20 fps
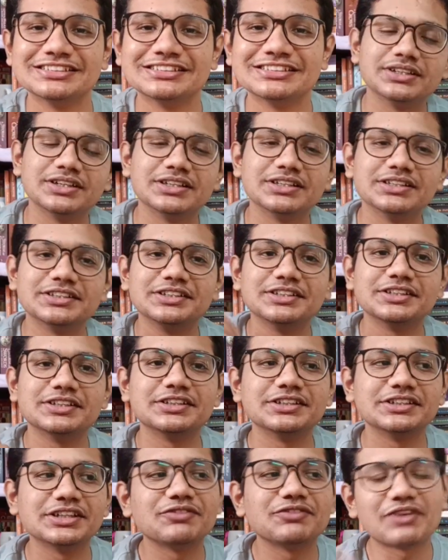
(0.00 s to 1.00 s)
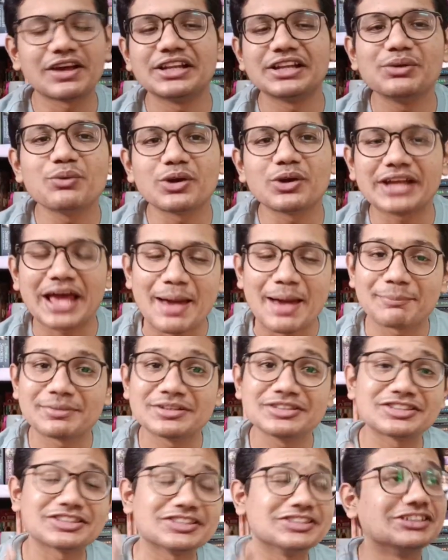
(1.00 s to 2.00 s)
Then finally, what happens,
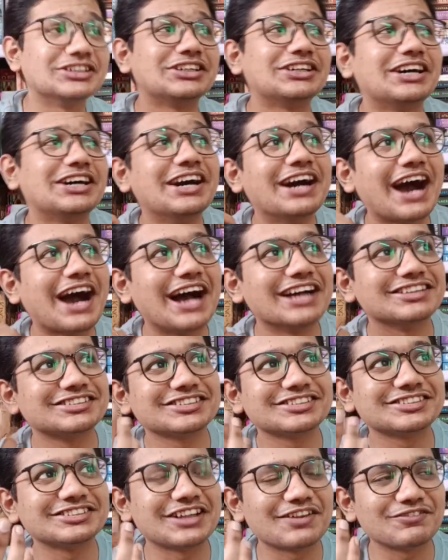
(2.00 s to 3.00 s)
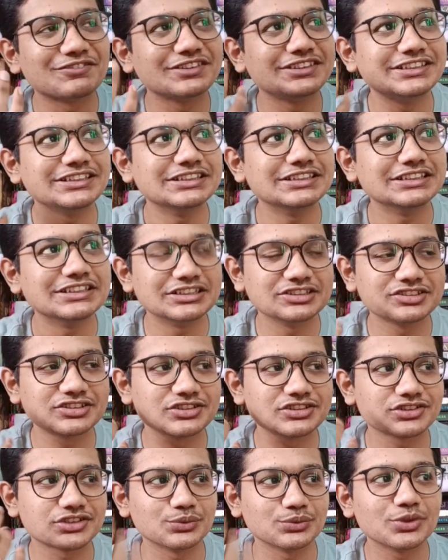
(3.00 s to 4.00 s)
I just love the instance in which
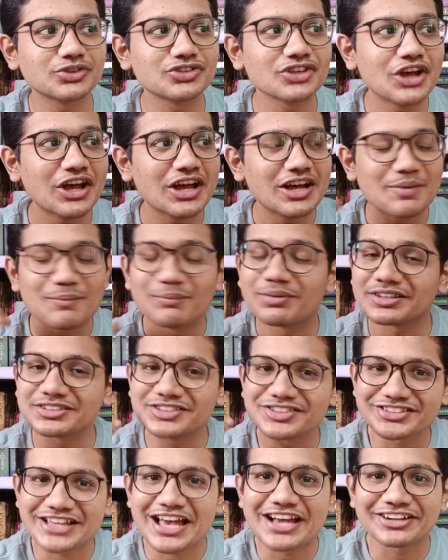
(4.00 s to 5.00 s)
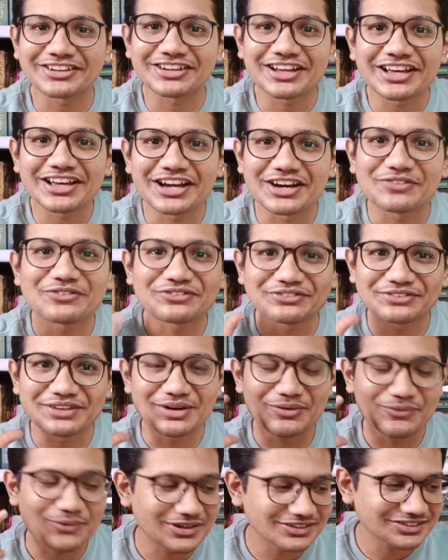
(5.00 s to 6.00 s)
Brother Zachariah was
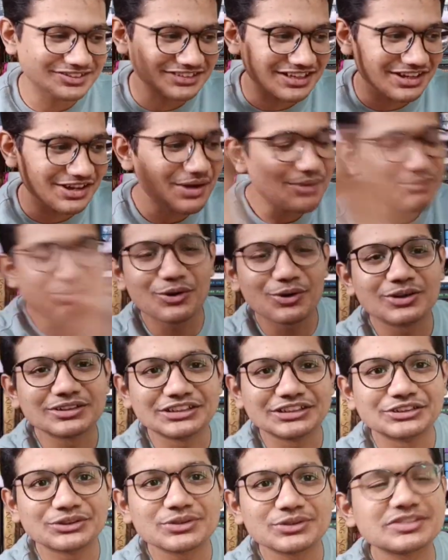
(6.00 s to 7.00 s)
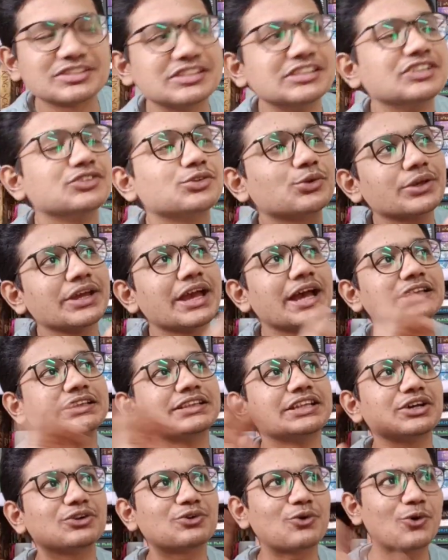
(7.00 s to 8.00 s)
brought into the series. Okay, and they are all going
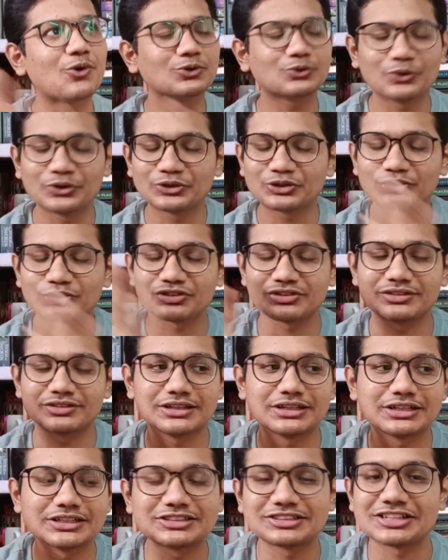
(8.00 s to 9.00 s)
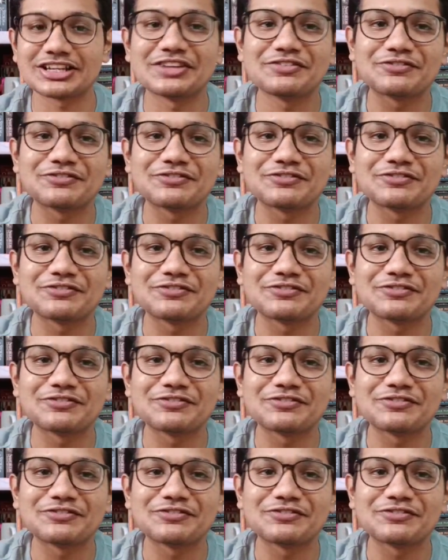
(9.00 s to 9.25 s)
to try and find